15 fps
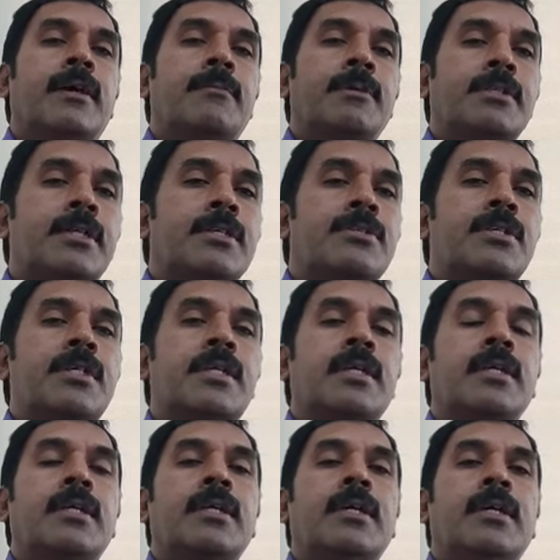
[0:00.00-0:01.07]

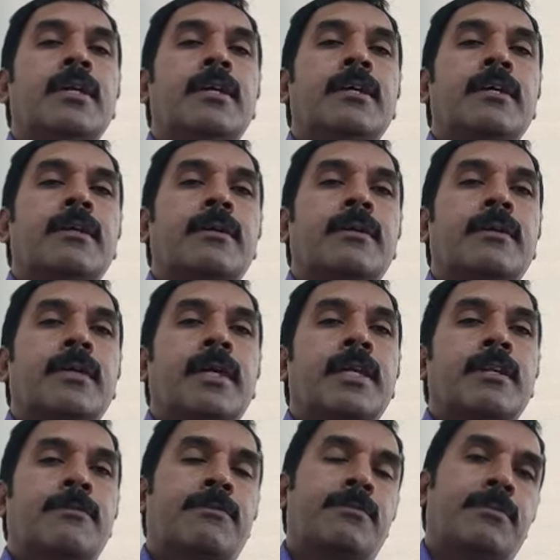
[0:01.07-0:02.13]
emergency
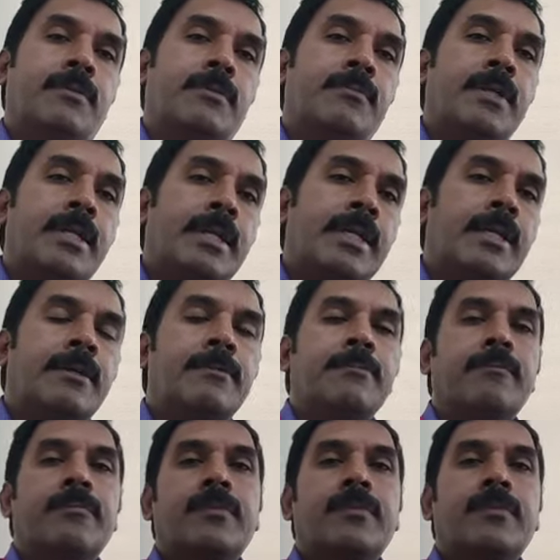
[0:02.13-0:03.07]
kind of meeting,